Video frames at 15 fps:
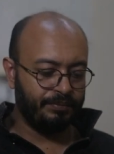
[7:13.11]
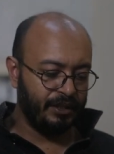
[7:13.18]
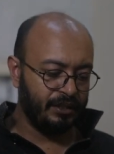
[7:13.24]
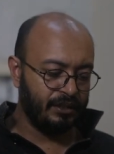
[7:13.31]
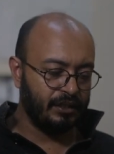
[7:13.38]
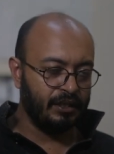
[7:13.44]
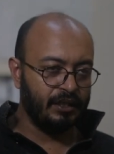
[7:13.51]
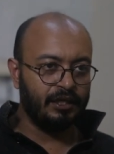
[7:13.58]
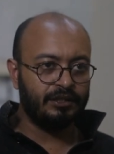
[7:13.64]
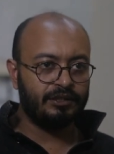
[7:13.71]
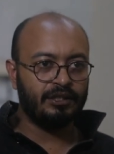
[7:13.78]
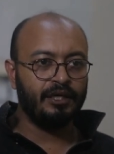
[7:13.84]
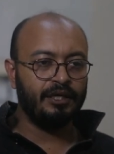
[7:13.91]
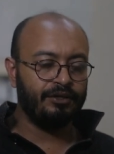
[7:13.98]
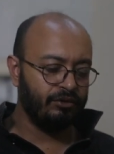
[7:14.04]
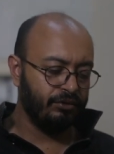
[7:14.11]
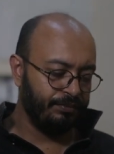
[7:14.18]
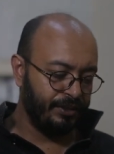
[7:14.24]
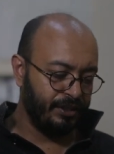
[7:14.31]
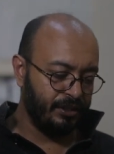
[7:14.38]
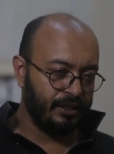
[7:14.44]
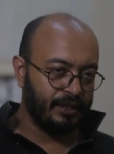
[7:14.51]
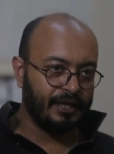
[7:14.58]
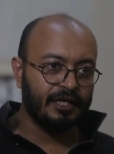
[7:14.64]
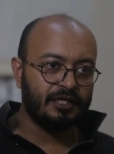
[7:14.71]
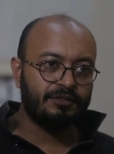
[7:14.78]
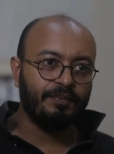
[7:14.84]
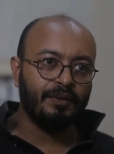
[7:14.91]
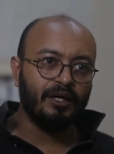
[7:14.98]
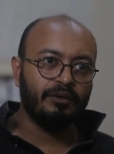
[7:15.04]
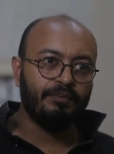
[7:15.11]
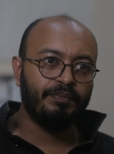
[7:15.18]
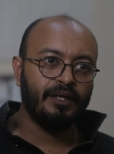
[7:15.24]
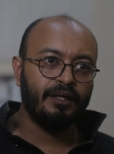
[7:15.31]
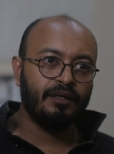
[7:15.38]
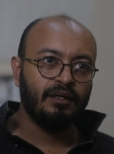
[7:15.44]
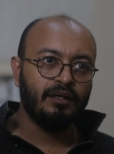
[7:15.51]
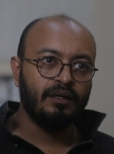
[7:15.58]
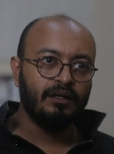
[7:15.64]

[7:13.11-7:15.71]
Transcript: be it a large hydro, be it a gas power plant.